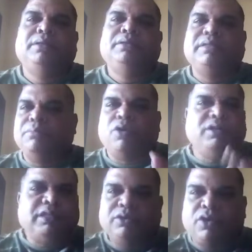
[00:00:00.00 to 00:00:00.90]
Some
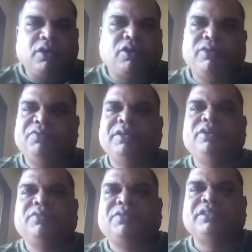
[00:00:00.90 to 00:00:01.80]
models are not
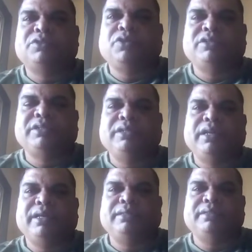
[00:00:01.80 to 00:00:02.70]
confident of crisscrossing their
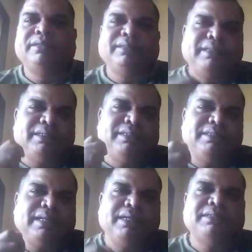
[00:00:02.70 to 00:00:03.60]
legs. They
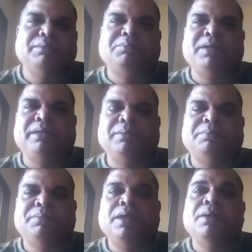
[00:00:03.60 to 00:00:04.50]
just get a simple tip.
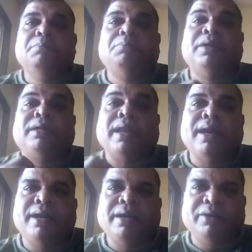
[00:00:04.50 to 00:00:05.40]

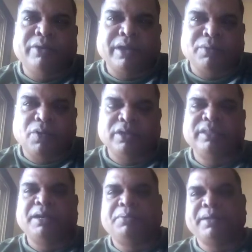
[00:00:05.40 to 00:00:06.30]
Pretend you can walk
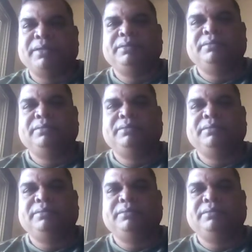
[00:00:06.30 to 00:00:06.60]
that way.